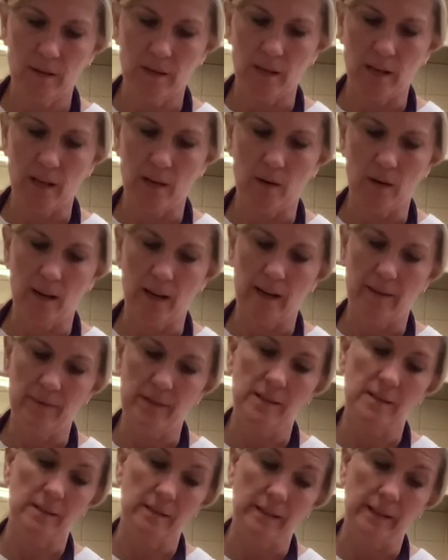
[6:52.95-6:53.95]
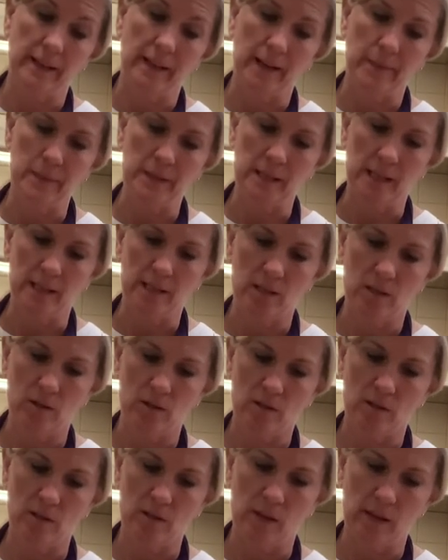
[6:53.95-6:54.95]
You know, obviously I'm a
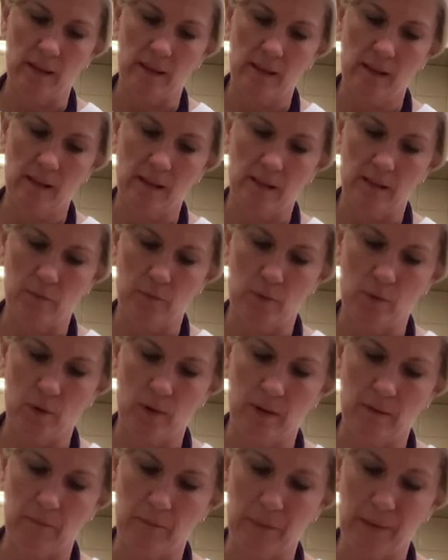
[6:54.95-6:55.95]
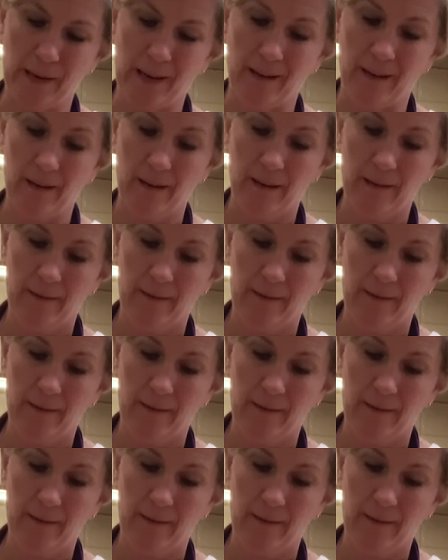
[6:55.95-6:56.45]
dietitian, so I think it's important, but